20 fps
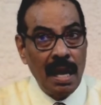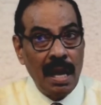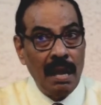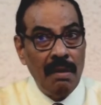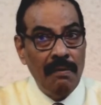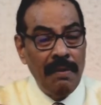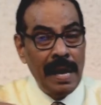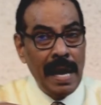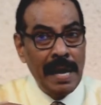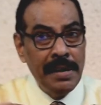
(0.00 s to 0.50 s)

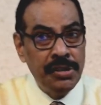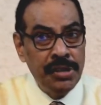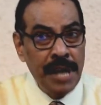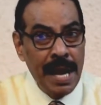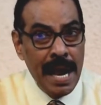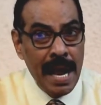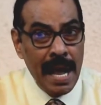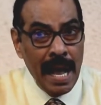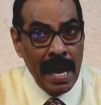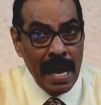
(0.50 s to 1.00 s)
When I
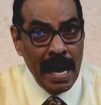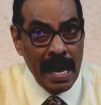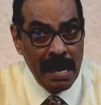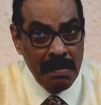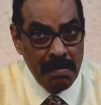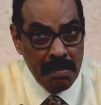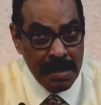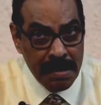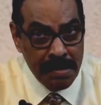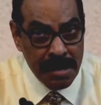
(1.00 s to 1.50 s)
say I
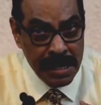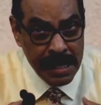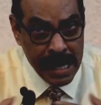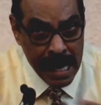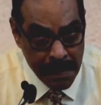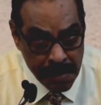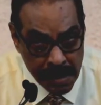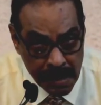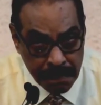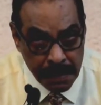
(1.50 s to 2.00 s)
am a
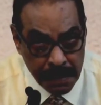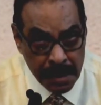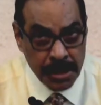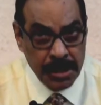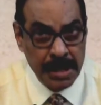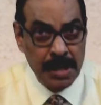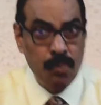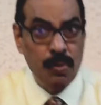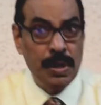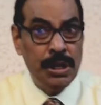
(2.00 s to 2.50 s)
redeemed
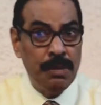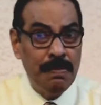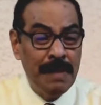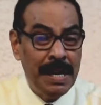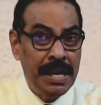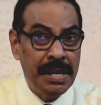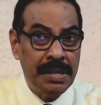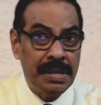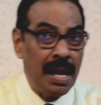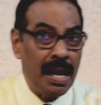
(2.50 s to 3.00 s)
person, which
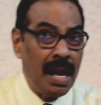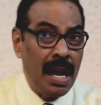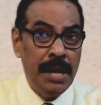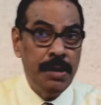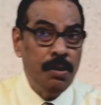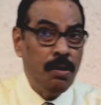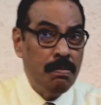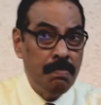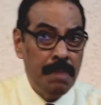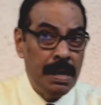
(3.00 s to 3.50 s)
means I
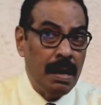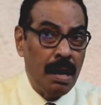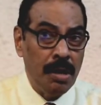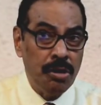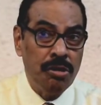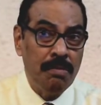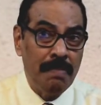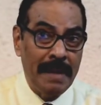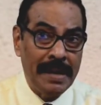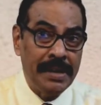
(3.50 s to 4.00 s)
don't belong
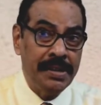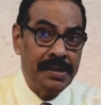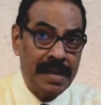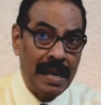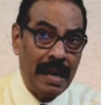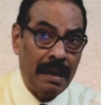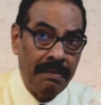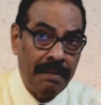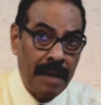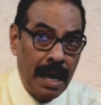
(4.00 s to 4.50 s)
to
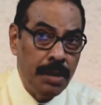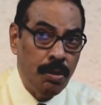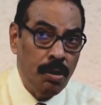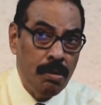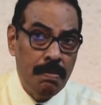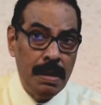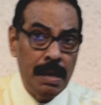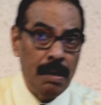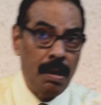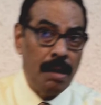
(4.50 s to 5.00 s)
myself. I
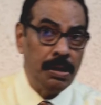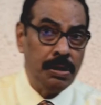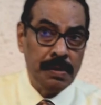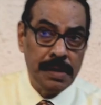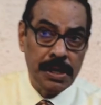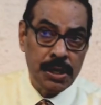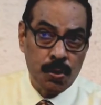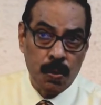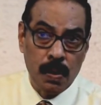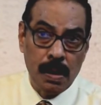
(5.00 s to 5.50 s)
don't belong to
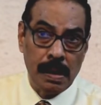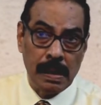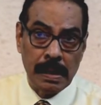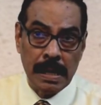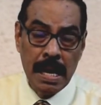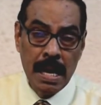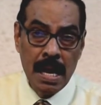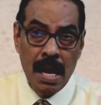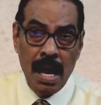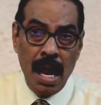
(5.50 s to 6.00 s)
this
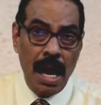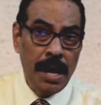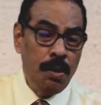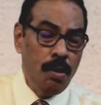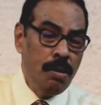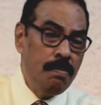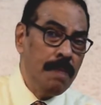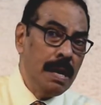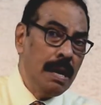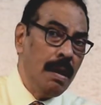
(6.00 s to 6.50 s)
world. I
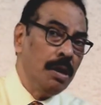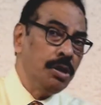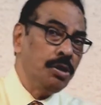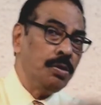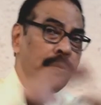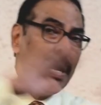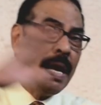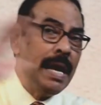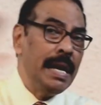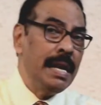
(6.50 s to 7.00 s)
don't belong
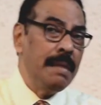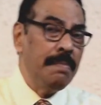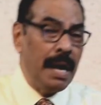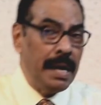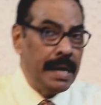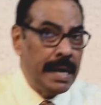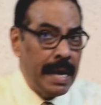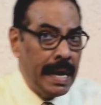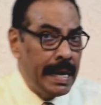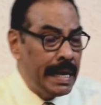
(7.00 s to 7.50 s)
to
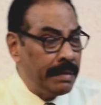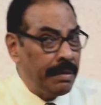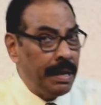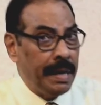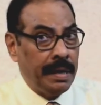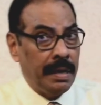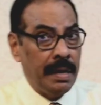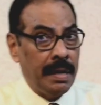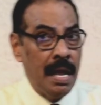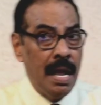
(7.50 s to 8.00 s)
anybody,
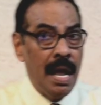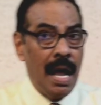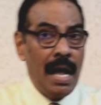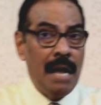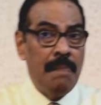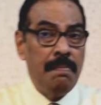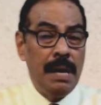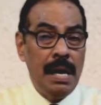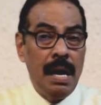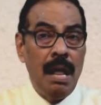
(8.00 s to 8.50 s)
anything.
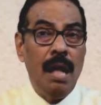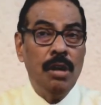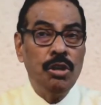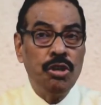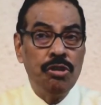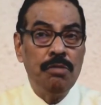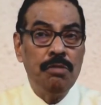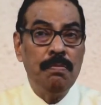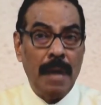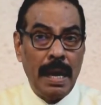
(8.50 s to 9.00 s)
I belong
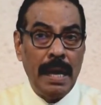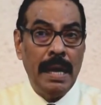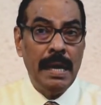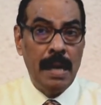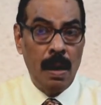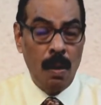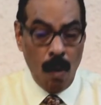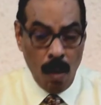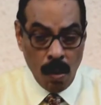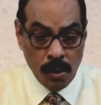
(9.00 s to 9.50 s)
to my
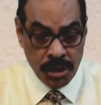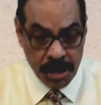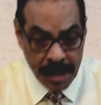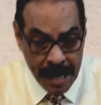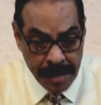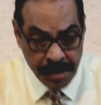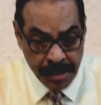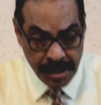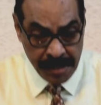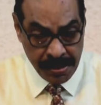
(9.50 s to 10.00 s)
Lord
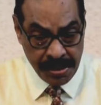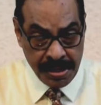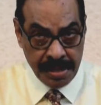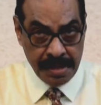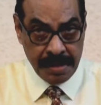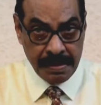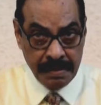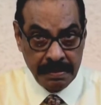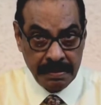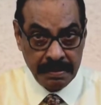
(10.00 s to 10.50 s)

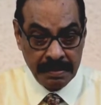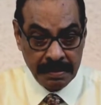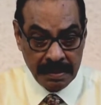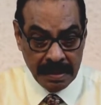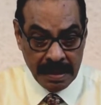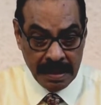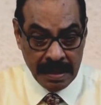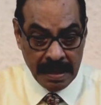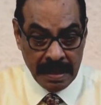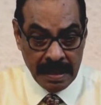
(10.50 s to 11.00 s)
Jesus.
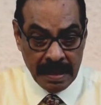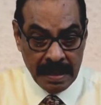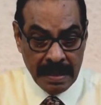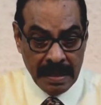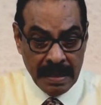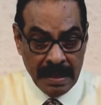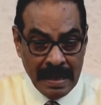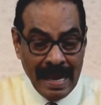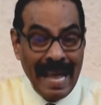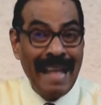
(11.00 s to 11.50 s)

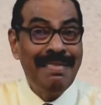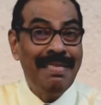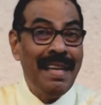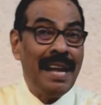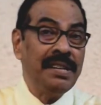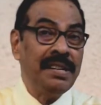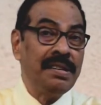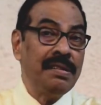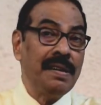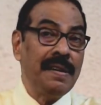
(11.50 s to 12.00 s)
And
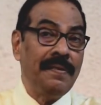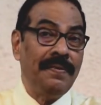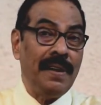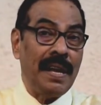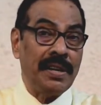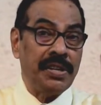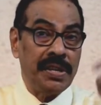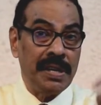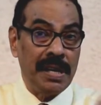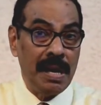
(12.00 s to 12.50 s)
that's the
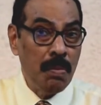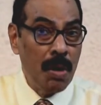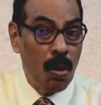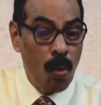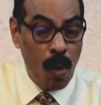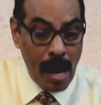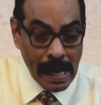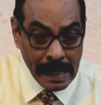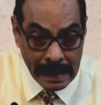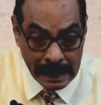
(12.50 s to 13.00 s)
reflection, number
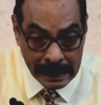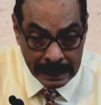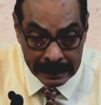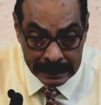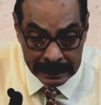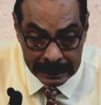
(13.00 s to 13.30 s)
one.